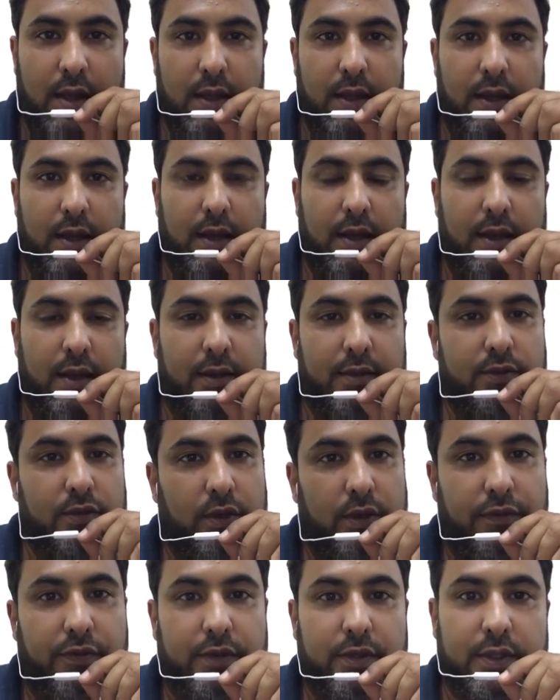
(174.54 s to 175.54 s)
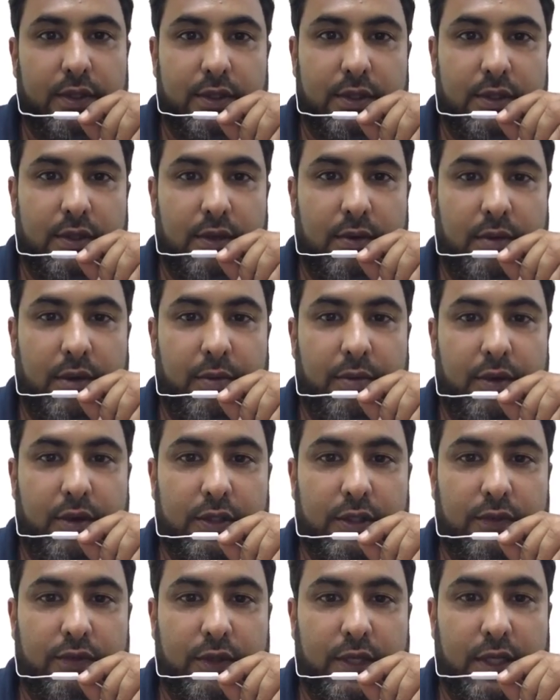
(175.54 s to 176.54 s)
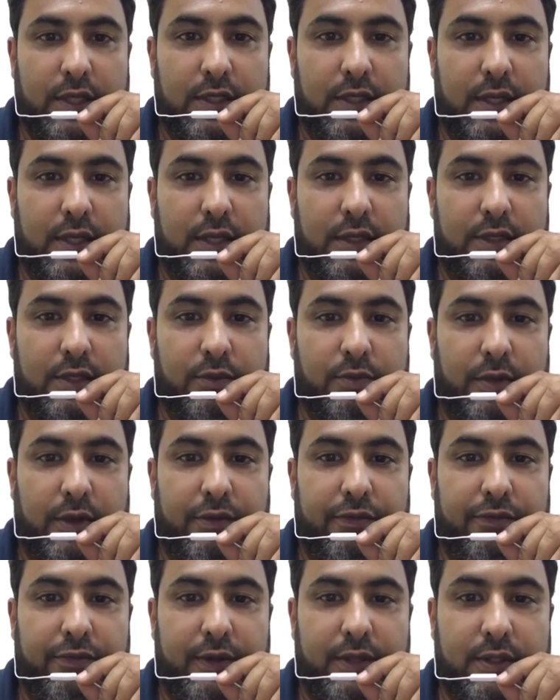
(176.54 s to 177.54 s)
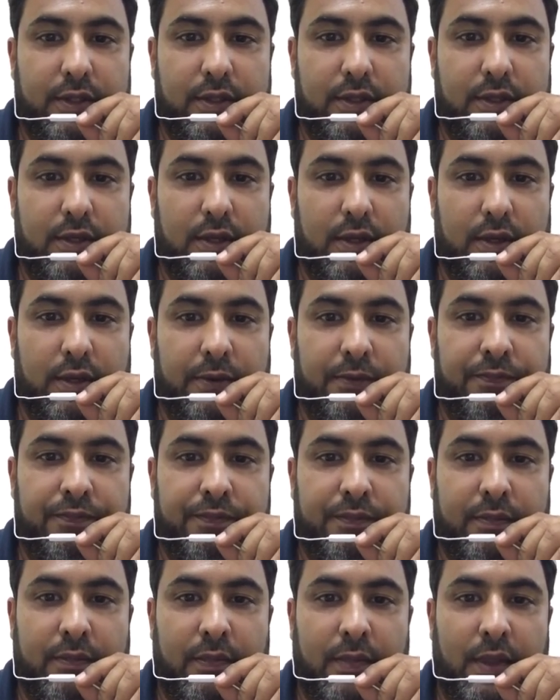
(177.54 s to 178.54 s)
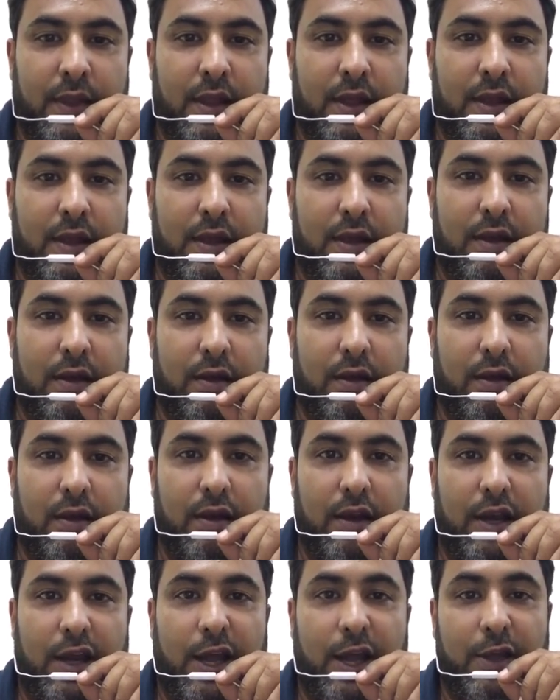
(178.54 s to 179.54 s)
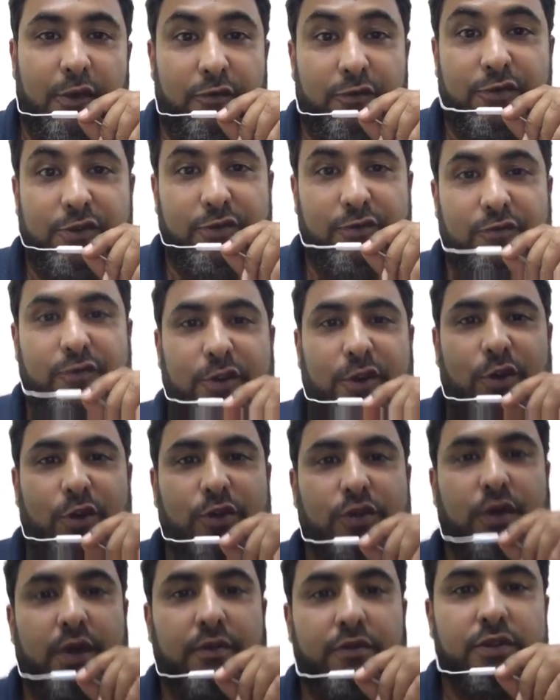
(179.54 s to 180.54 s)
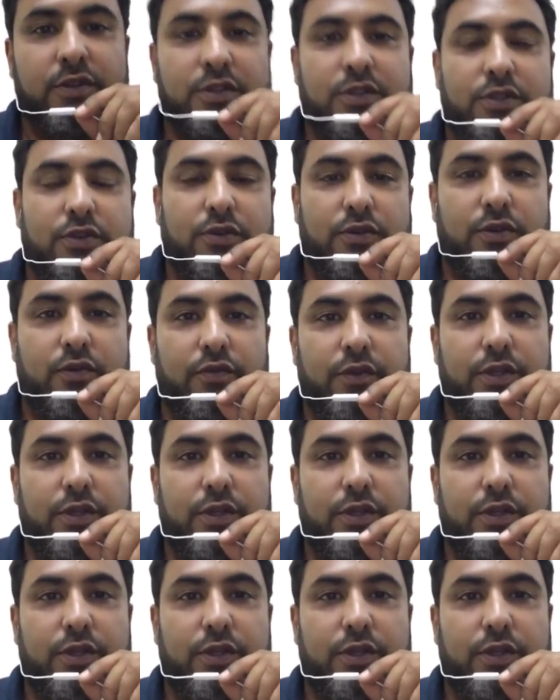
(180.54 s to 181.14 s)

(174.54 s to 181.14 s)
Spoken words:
Sorry for this trouble because this was, as I said, this is my first live video, so I wasn't sure which